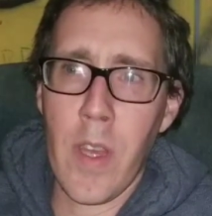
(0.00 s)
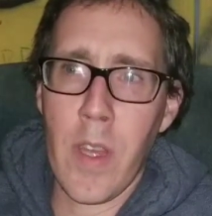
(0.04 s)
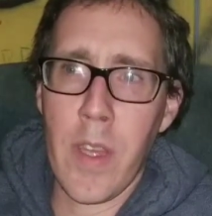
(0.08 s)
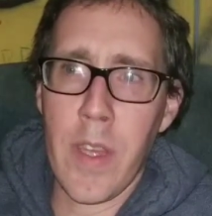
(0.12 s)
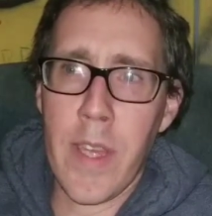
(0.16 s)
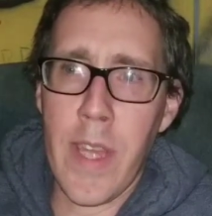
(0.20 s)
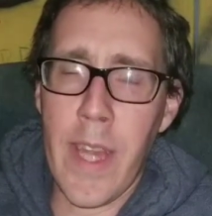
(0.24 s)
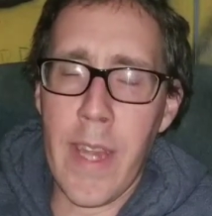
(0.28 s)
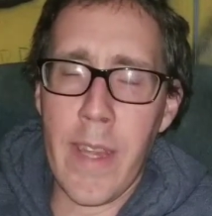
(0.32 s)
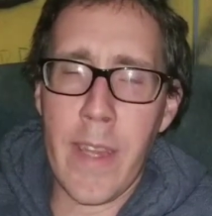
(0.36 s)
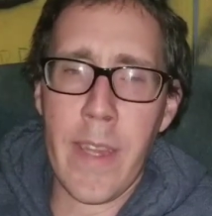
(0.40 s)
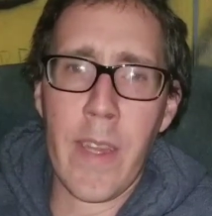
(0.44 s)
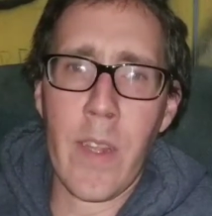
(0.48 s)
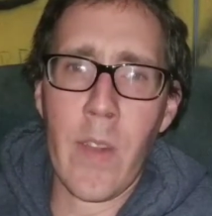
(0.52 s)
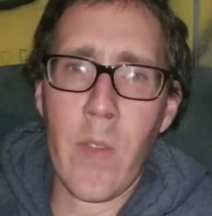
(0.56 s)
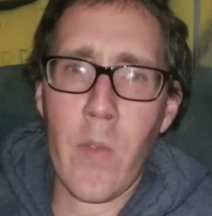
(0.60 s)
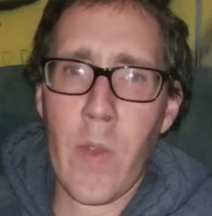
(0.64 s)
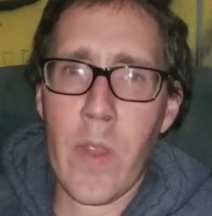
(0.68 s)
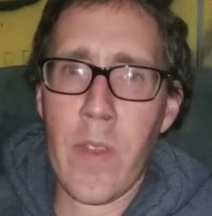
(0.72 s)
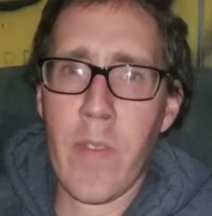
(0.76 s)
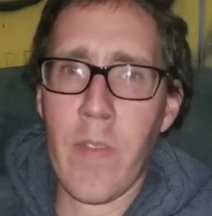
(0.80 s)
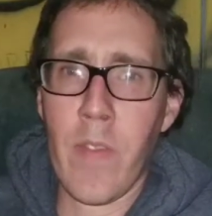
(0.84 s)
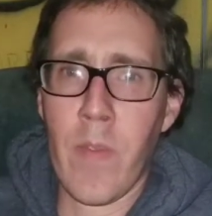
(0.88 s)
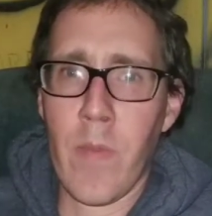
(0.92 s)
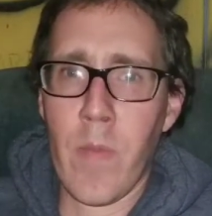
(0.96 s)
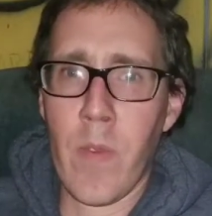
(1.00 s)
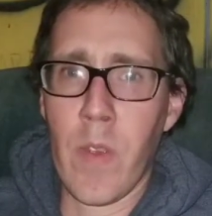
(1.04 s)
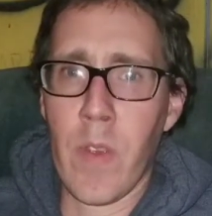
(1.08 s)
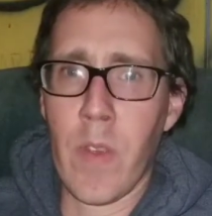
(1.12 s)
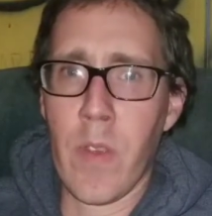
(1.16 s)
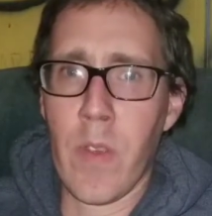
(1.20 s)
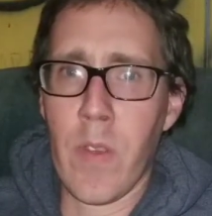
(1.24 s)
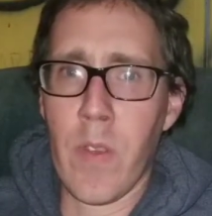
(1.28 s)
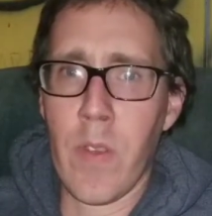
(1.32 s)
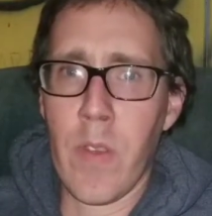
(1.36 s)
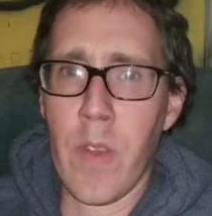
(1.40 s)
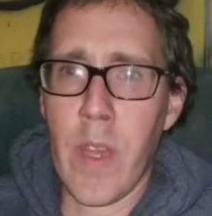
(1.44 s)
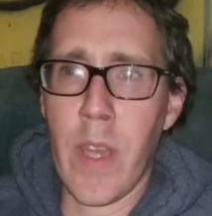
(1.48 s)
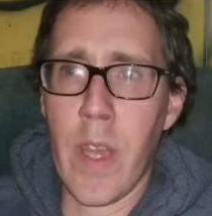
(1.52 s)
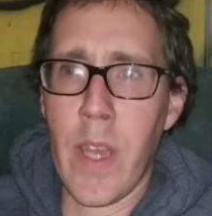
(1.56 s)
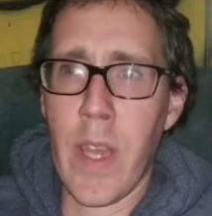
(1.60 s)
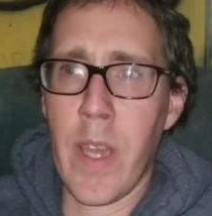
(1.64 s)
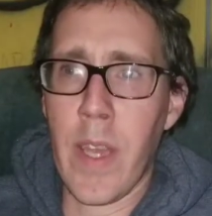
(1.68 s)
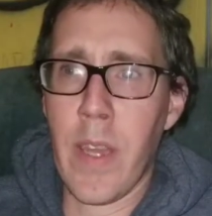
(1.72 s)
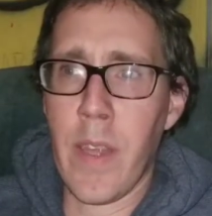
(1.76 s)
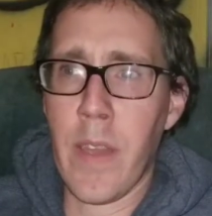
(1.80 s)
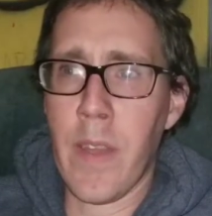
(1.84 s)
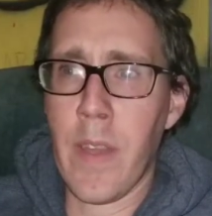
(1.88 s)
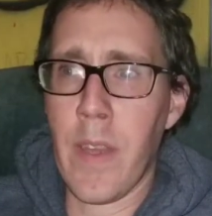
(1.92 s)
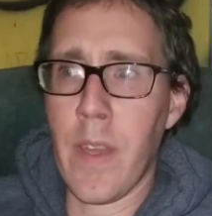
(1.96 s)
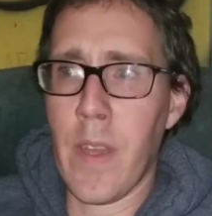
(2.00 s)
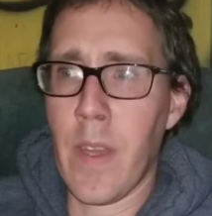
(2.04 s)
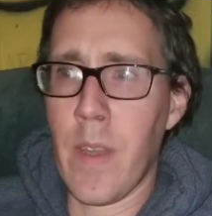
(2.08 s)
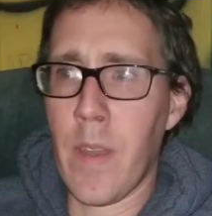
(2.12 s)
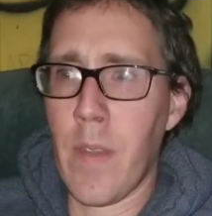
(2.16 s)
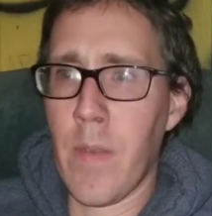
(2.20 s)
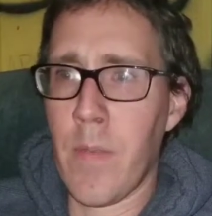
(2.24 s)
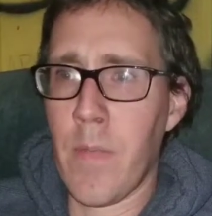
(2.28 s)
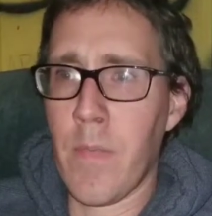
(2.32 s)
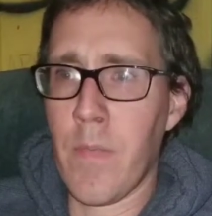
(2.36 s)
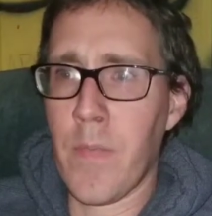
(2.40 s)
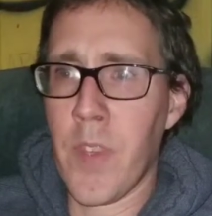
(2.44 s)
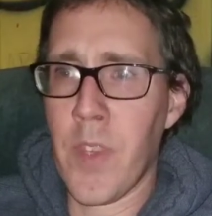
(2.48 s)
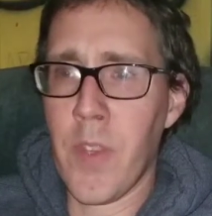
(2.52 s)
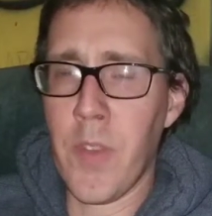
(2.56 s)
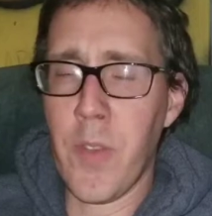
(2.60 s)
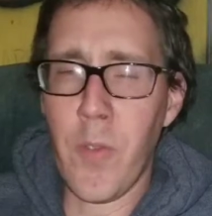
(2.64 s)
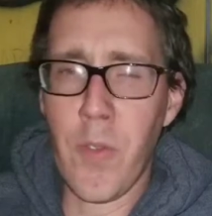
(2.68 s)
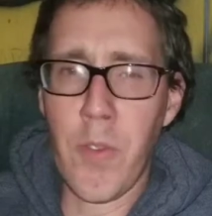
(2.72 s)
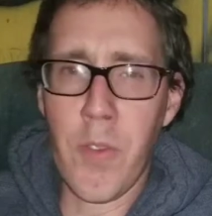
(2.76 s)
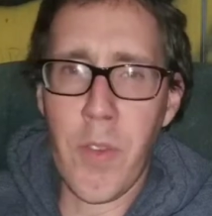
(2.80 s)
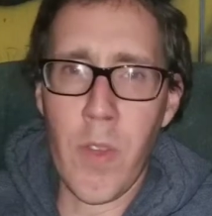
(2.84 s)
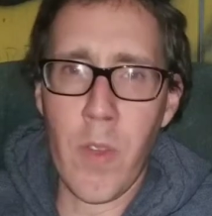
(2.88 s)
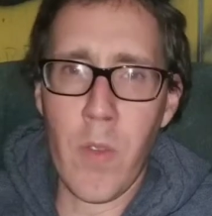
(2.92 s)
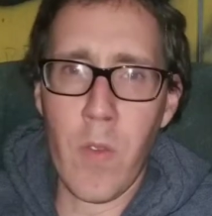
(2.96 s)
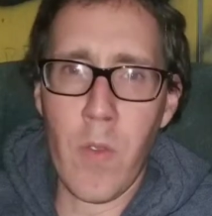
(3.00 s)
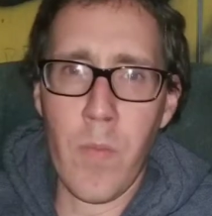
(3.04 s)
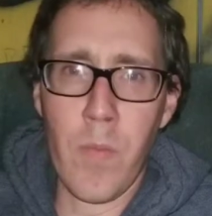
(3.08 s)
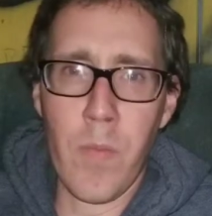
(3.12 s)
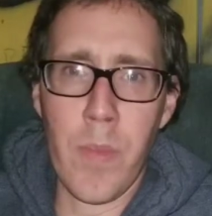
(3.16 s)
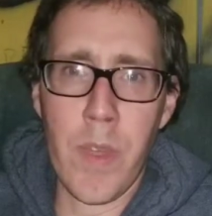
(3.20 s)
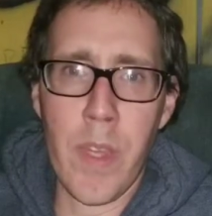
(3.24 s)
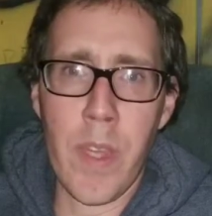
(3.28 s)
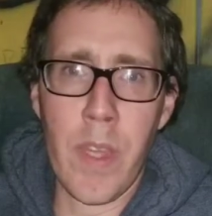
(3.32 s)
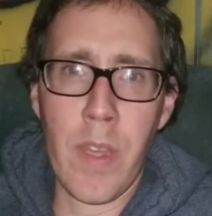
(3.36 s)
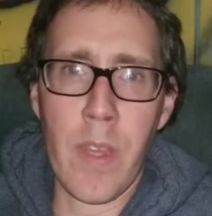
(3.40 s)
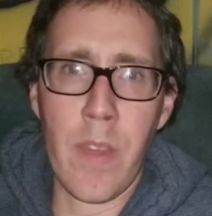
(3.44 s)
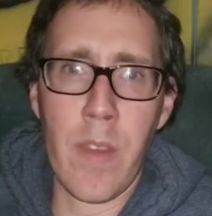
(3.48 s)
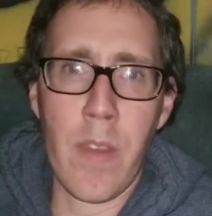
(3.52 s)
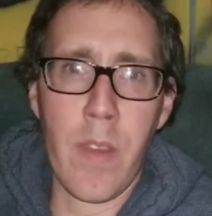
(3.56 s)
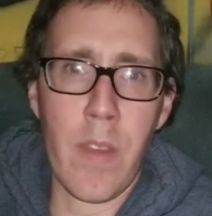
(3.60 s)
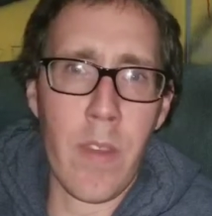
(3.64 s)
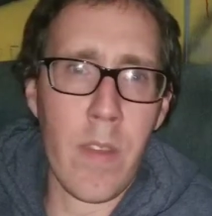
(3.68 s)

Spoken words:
can't get away from her, and to do so would be